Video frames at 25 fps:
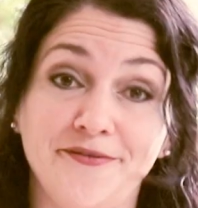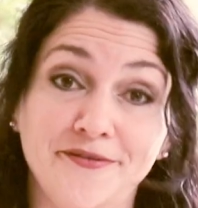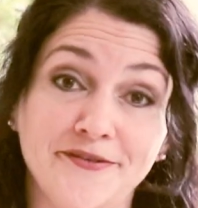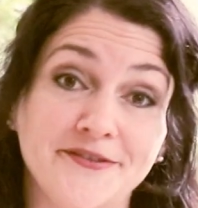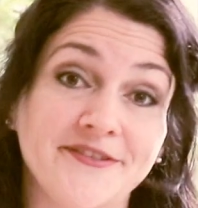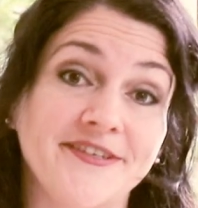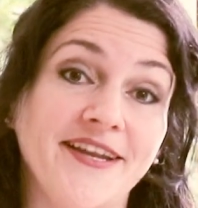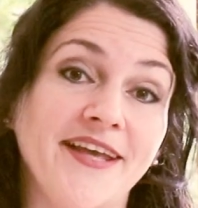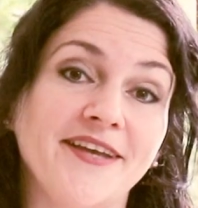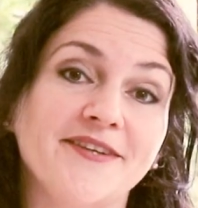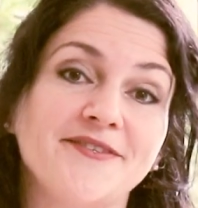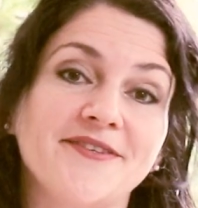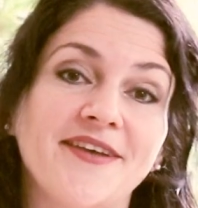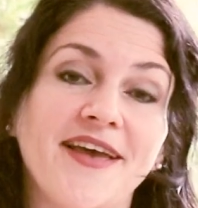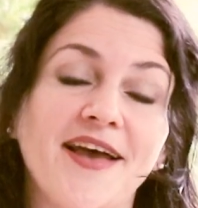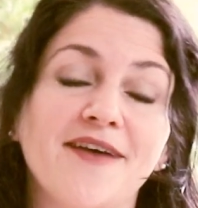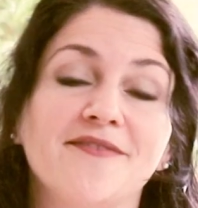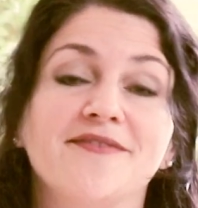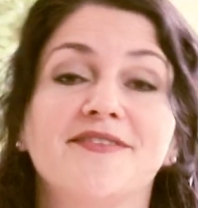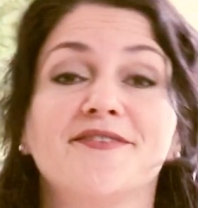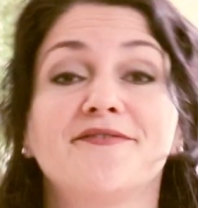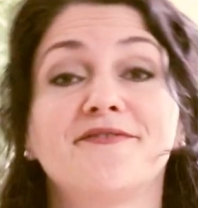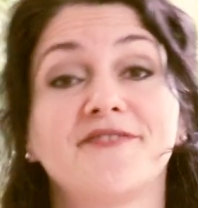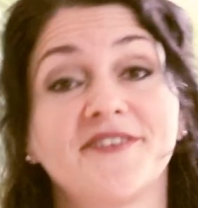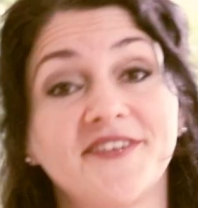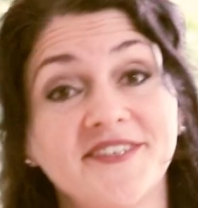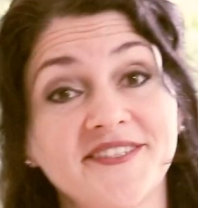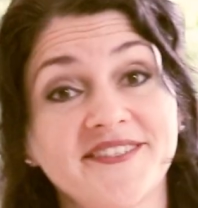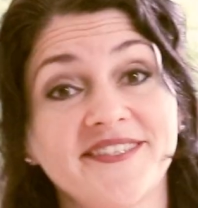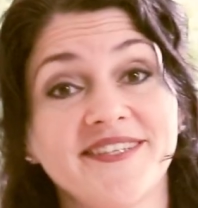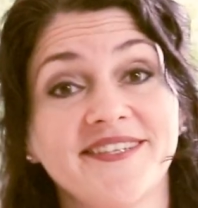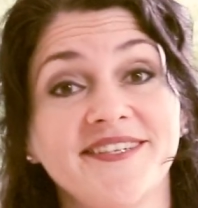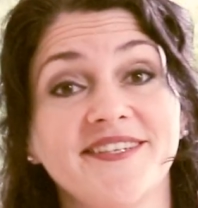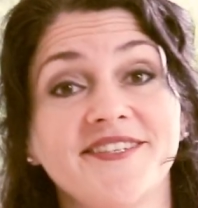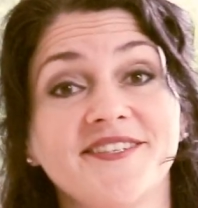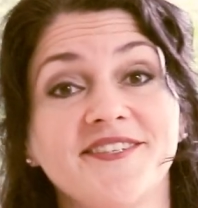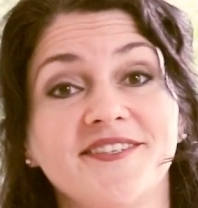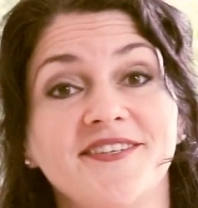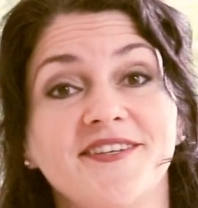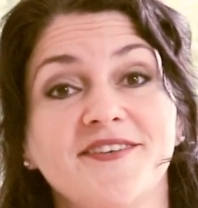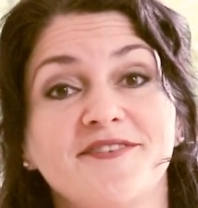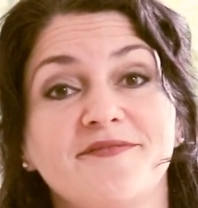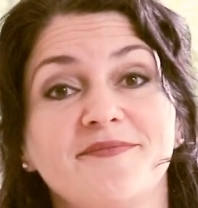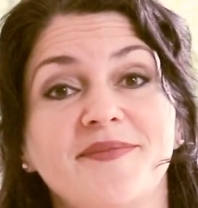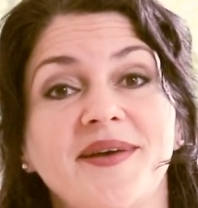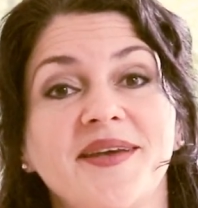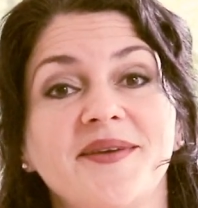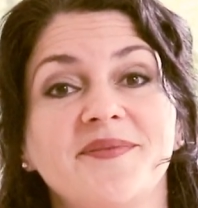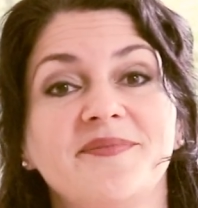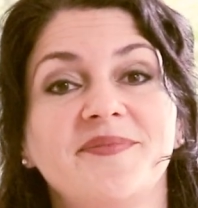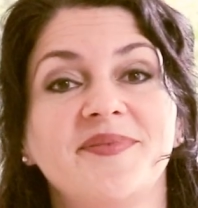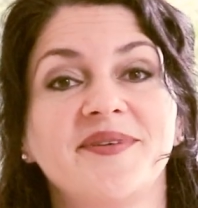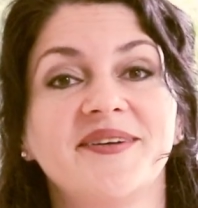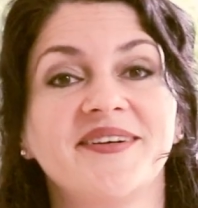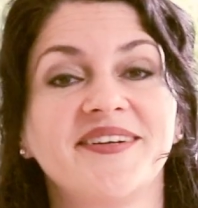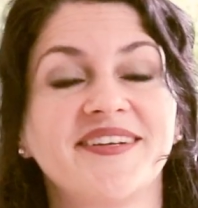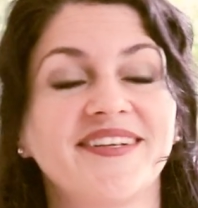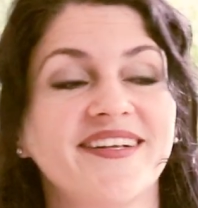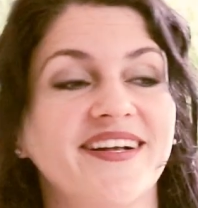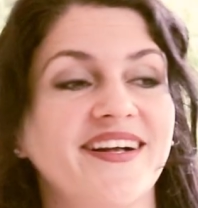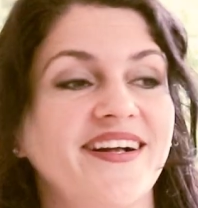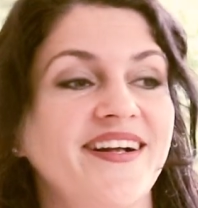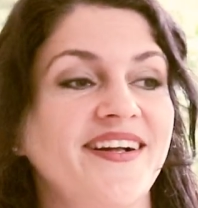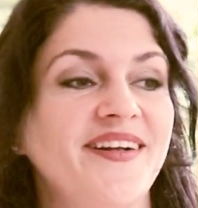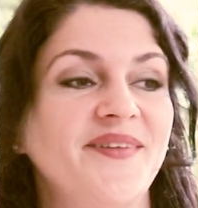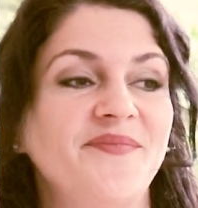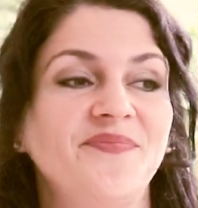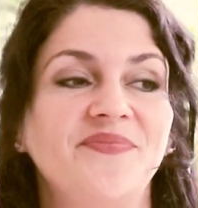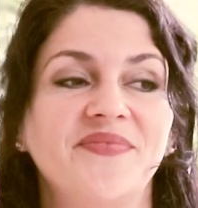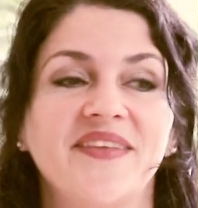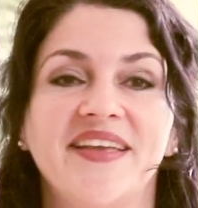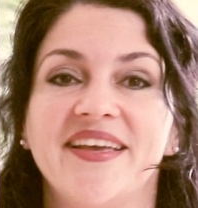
you'd like to have the first edition of my book,